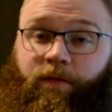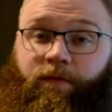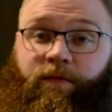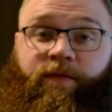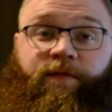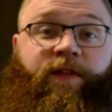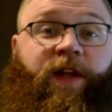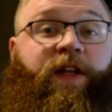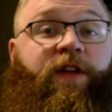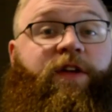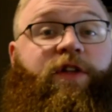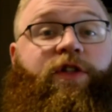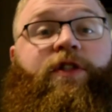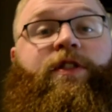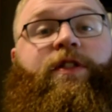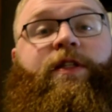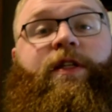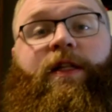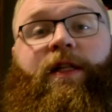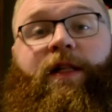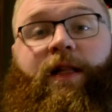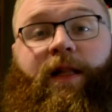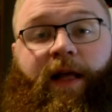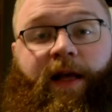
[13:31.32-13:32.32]
Finishes
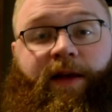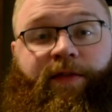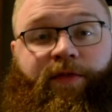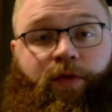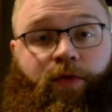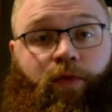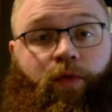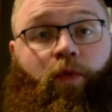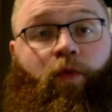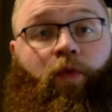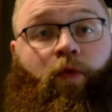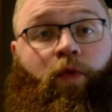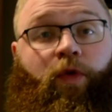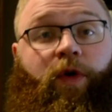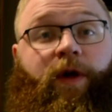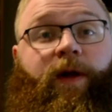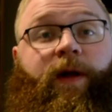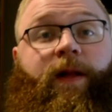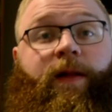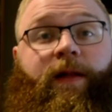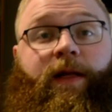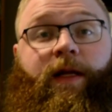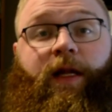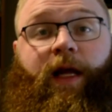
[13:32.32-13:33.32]
to the left,
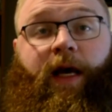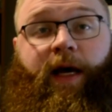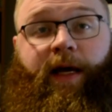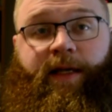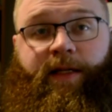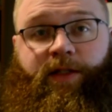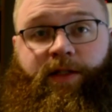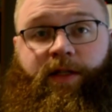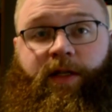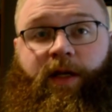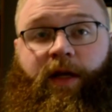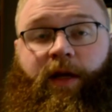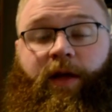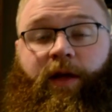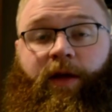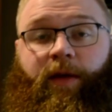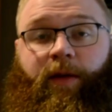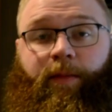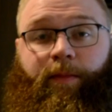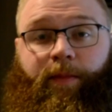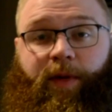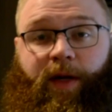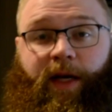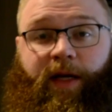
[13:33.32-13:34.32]
really nice.
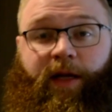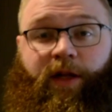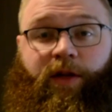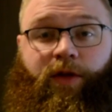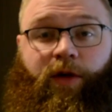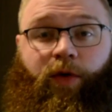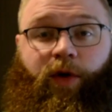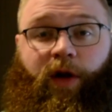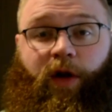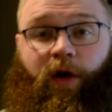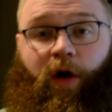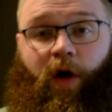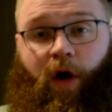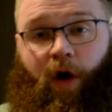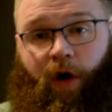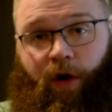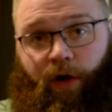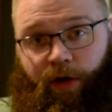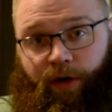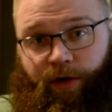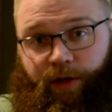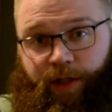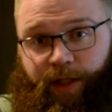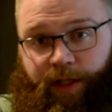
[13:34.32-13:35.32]
But I can throw it
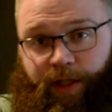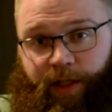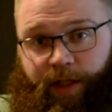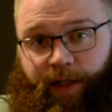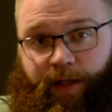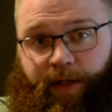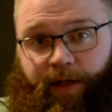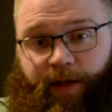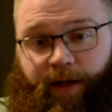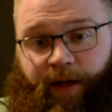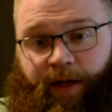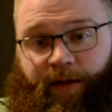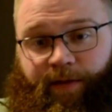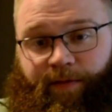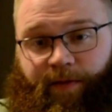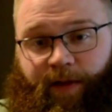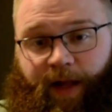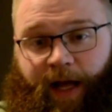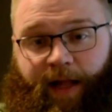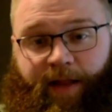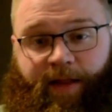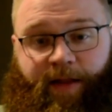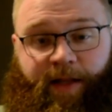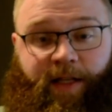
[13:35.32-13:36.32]
hard and
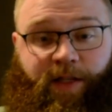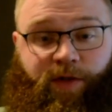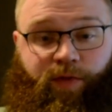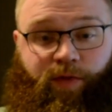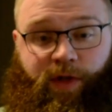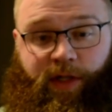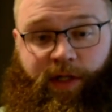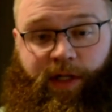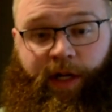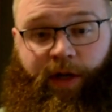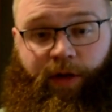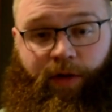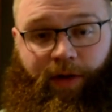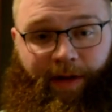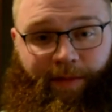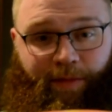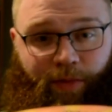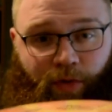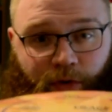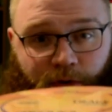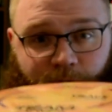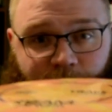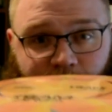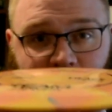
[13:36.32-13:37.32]
flat. This one's nearly
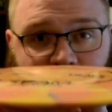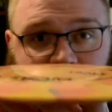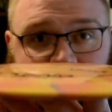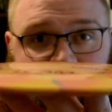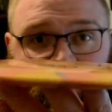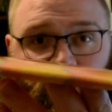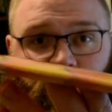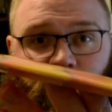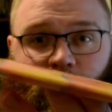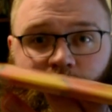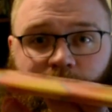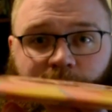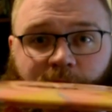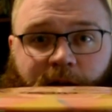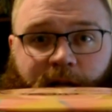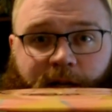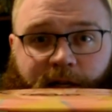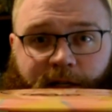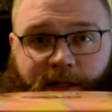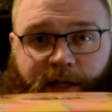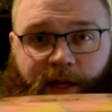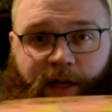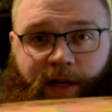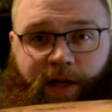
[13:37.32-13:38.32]
board flat as well. Not a
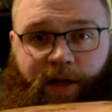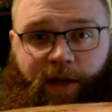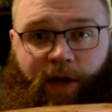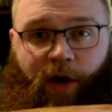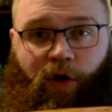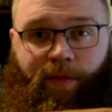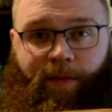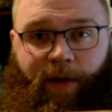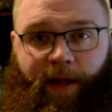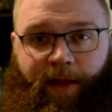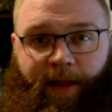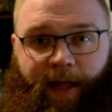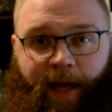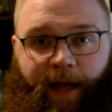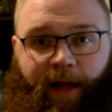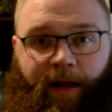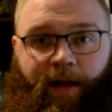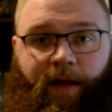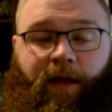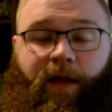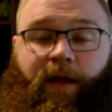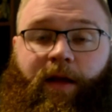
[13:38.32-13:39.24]
ton of dome on that.